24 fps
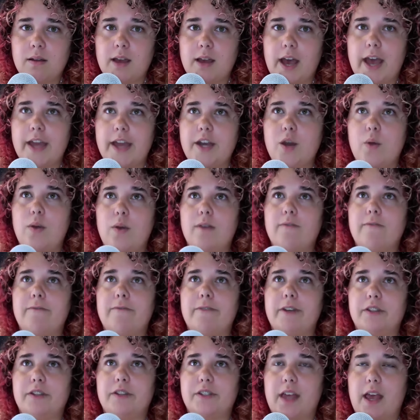I know it
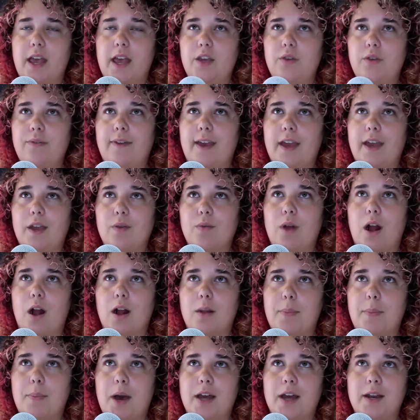feels like you've hit
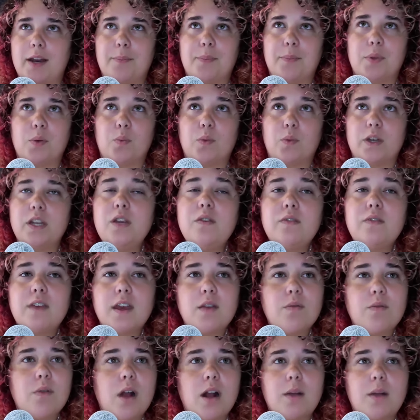rock bottom, but when you've
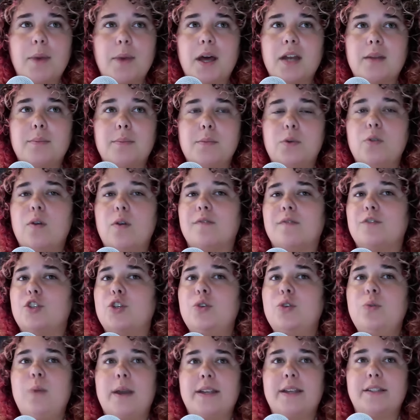hit rock bottom, you have
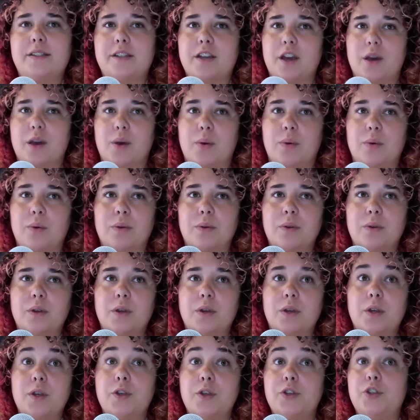two ways to go:
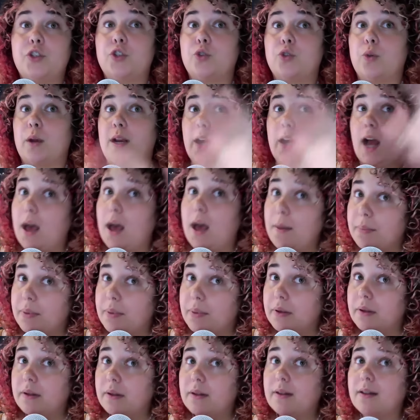straight up
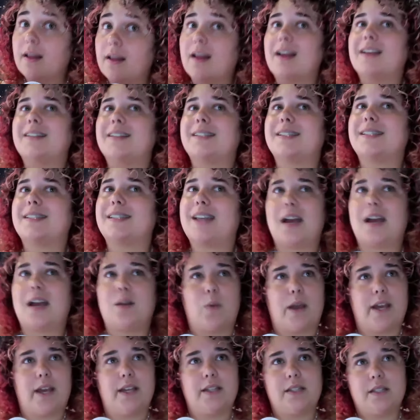and
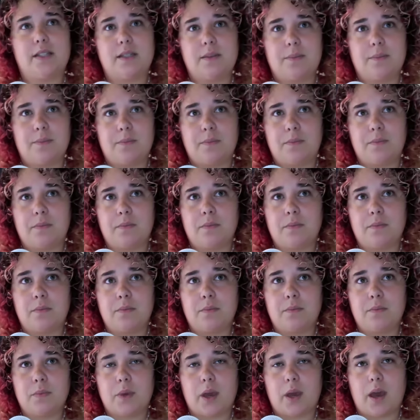sideways.
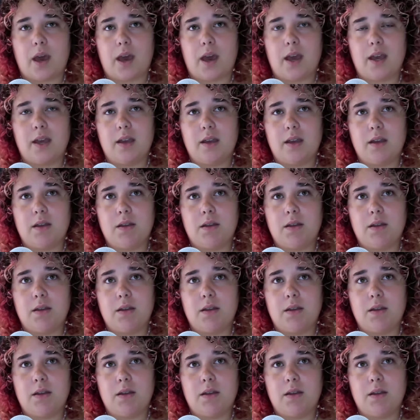Okay.